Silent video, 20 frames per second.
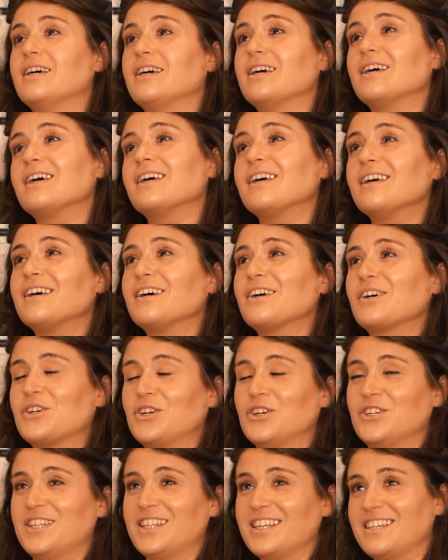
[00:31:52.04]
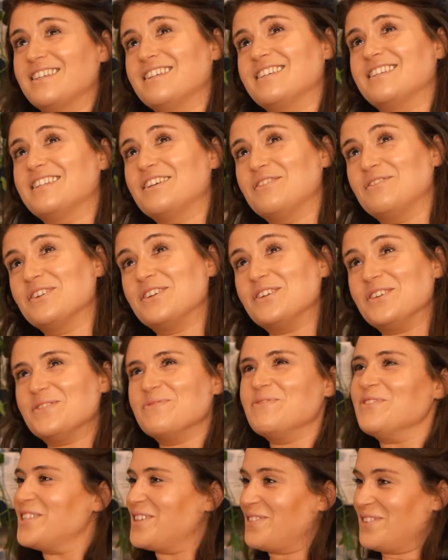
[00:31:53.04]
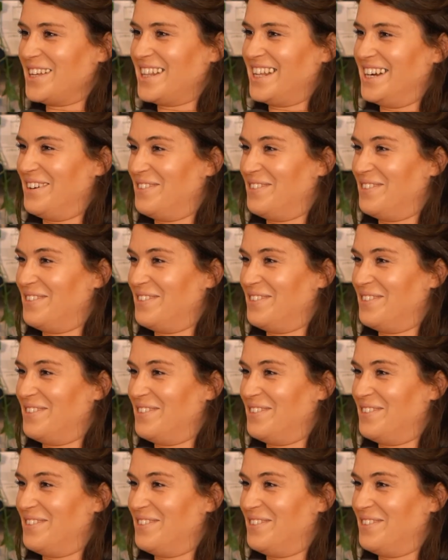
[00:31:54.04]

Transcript: God, this is difficult. More difficult than I thought of it.